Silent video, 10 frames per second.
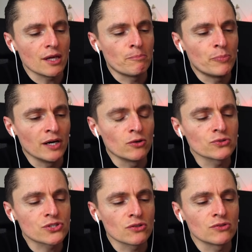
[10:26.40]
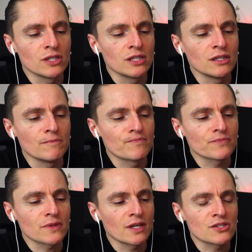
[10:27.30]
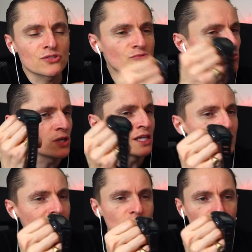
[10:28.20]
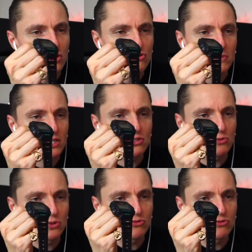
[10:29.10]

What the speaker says: but also it's weirdly 200 meters water